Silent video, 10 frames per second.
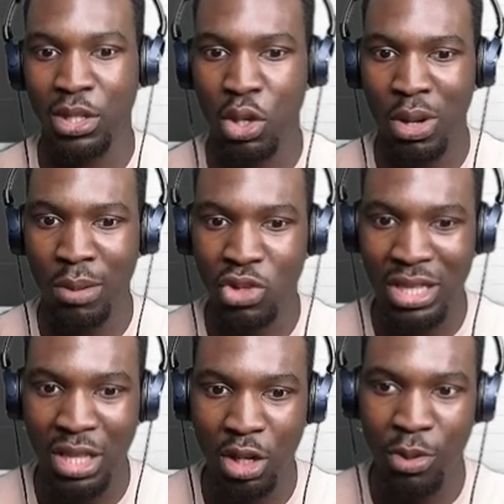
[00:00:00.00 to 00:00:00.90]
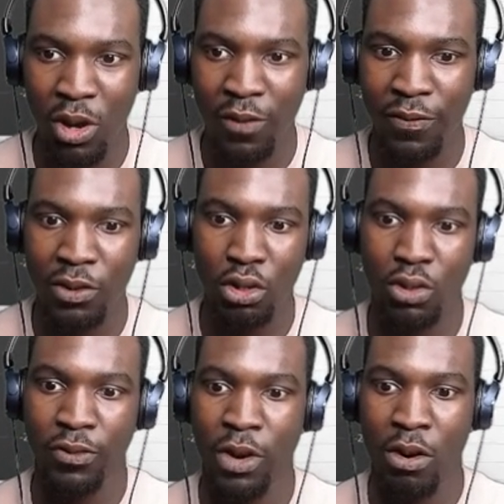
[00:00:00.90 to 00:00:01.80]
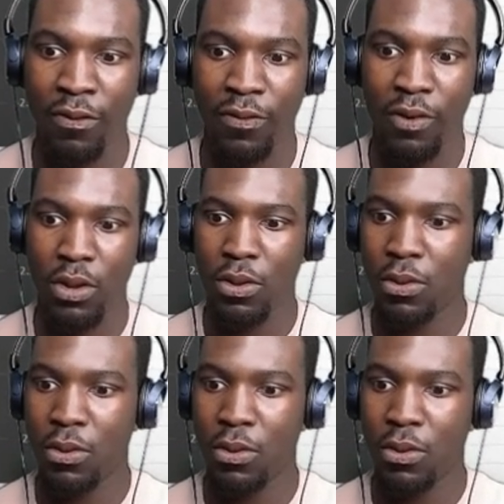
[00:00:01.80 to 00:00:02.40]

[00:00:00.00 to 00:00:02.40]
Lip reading: So I'm just a little bit off, not too far off.